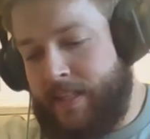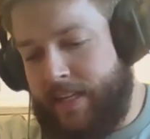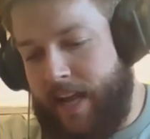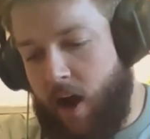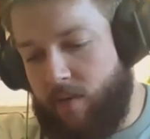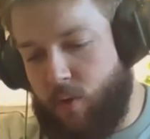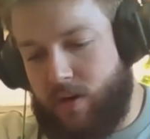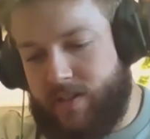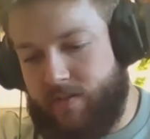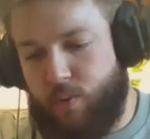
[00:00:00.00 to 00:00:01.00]
Now, of
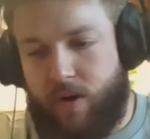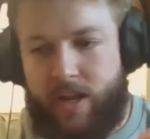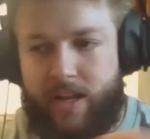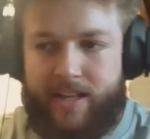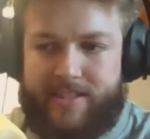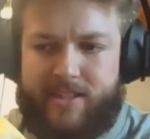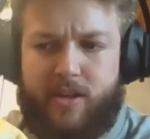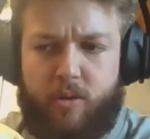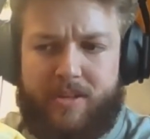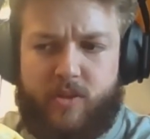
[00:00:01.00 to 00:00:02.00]
course, if you want it, it's still
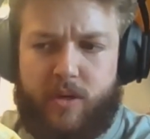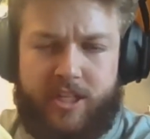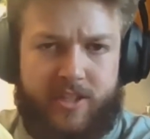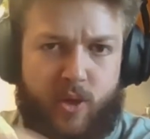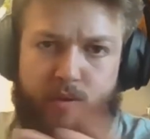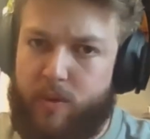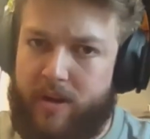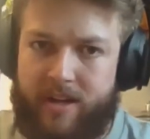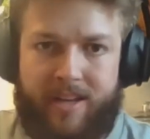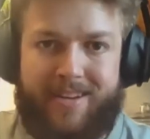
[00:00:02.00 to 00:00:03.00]
a little bit squishy, so if you
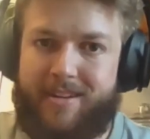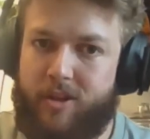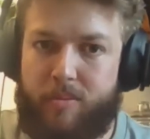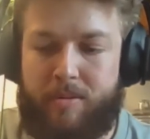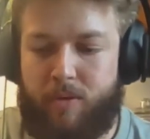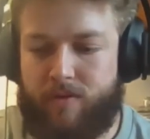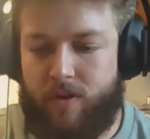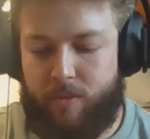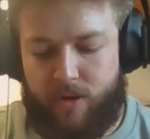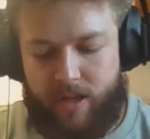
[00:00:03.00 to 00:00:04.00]
wanted it a little bit more
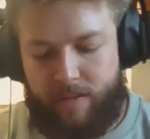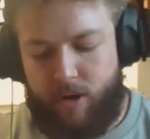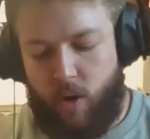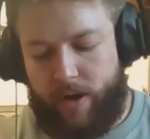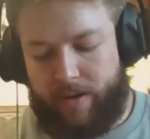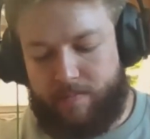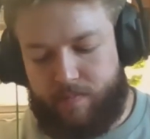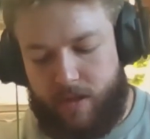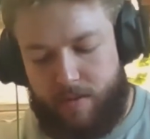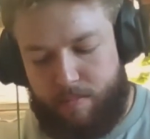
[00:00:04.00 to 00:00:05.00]
firm, you could keep going.
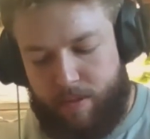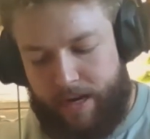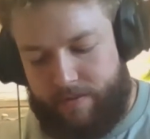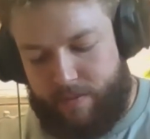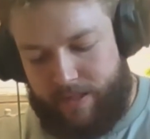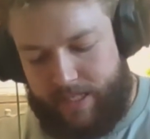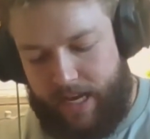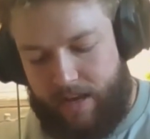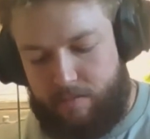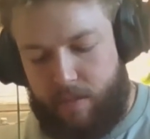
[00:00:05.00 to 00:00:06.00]
But for the
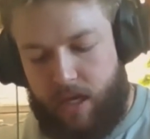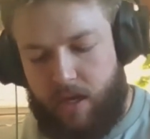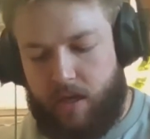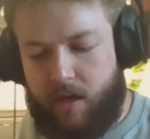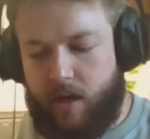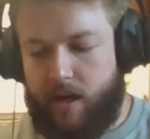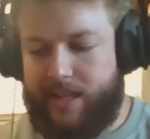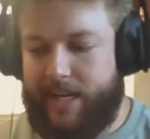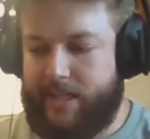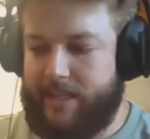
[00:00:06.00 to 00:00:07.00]
time being,
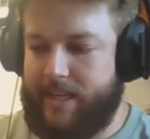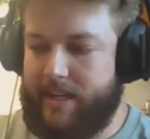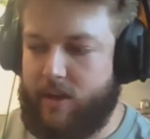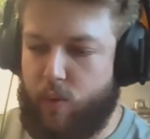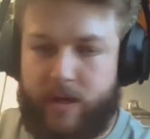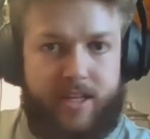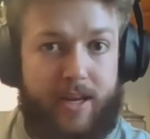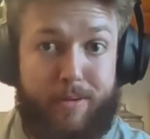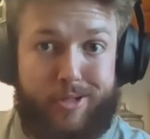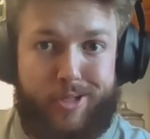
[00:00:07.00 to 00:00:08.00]
I'd like to get a quick
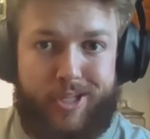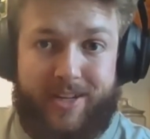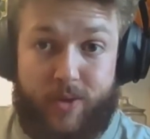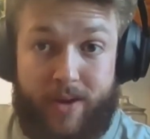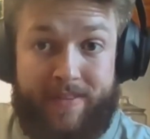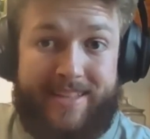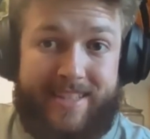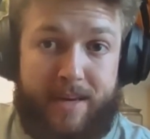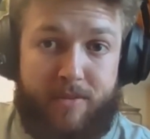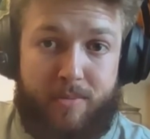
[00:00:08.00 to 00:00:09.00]
temperature check. So I have that
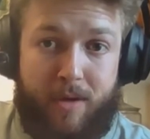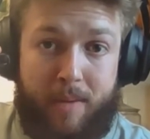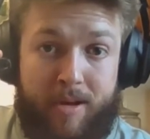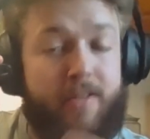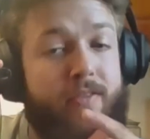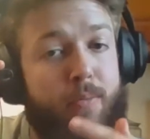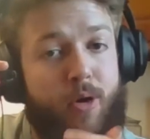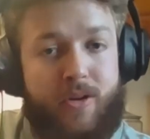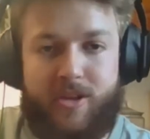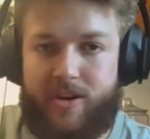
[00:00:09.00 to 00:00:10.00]
same thermometer from
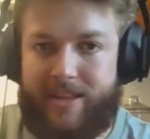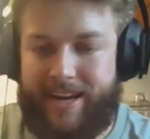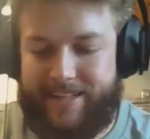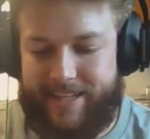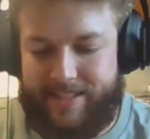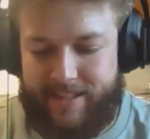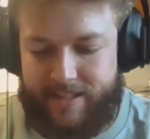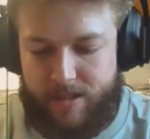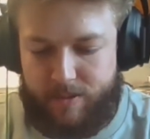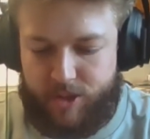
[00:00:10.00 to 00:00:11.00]
earlier that I tested the
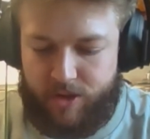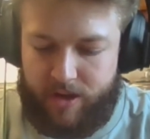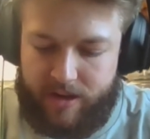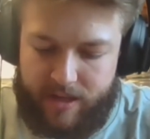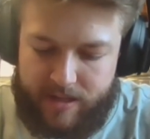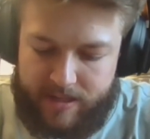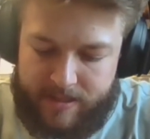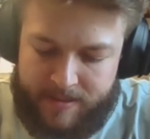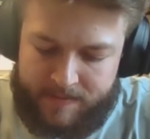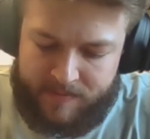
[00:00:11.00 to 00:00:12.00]
temperature on.
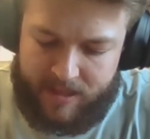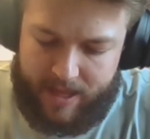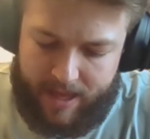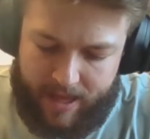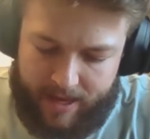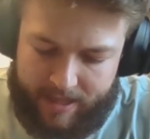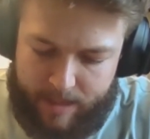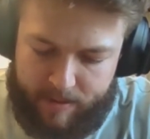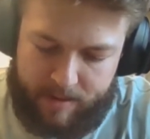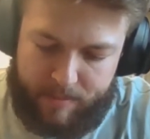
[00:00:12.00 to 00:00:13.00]
And
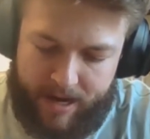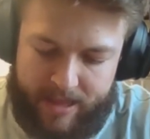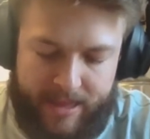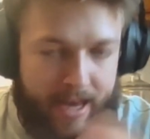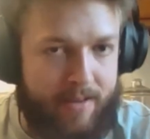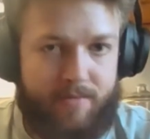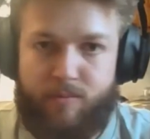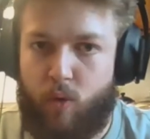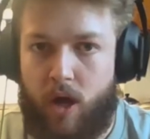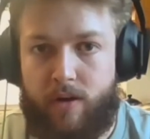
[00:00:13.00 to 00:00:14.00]
keeping in mind that
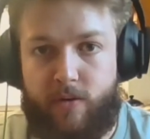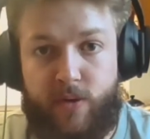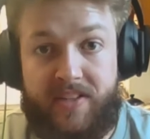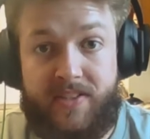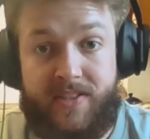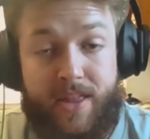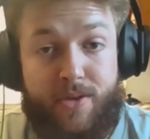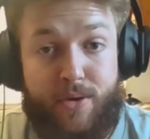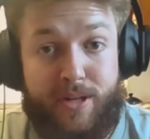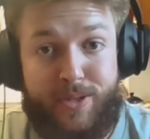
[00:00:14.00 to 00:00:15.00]
water freezes at
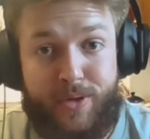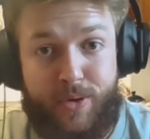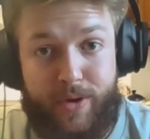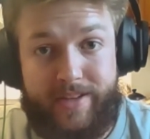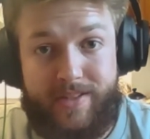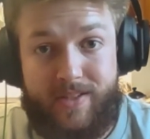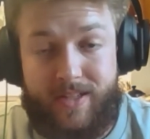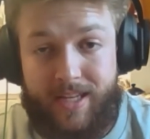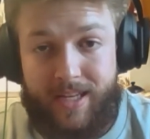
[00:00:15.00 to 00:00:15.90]
32 degrees,